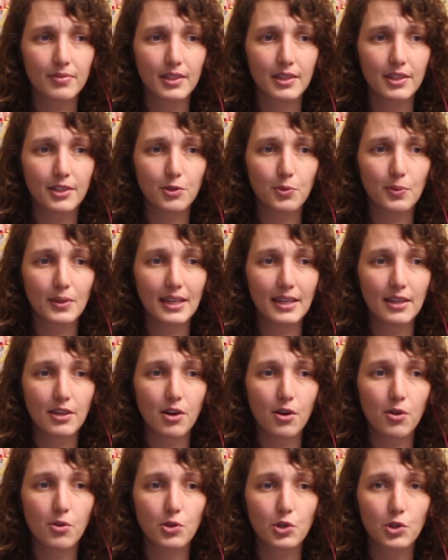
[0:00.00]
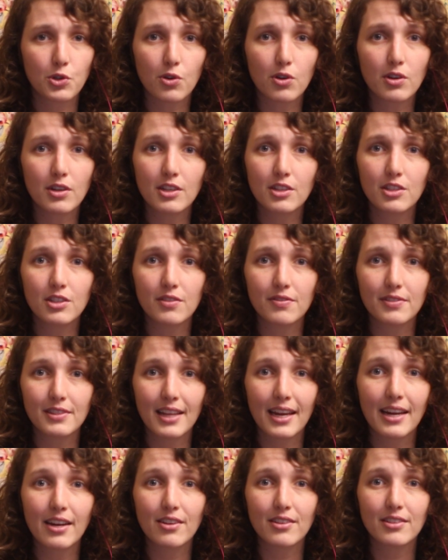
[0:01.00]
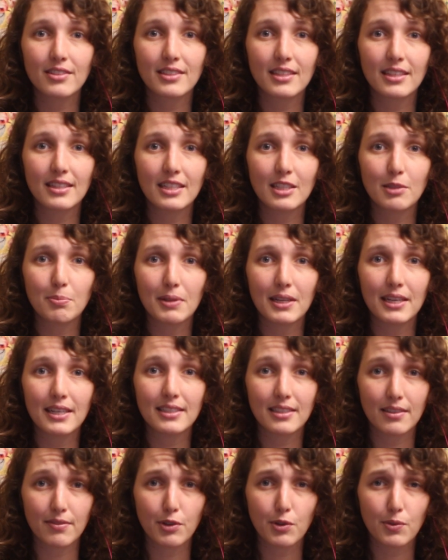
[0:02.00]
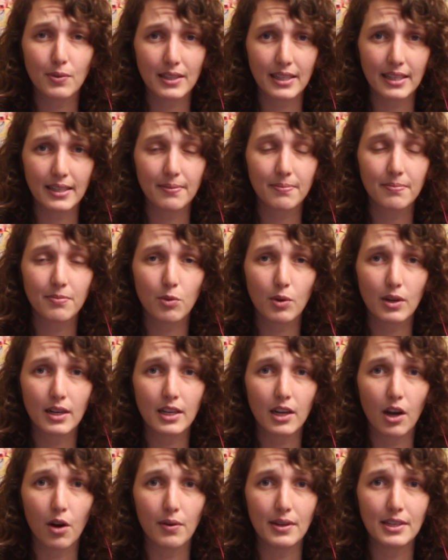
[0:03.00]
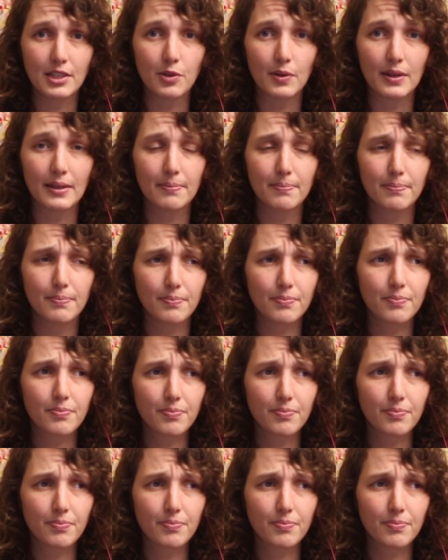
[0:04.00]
There's really no shortage of layers in these plays if you really want to go into it.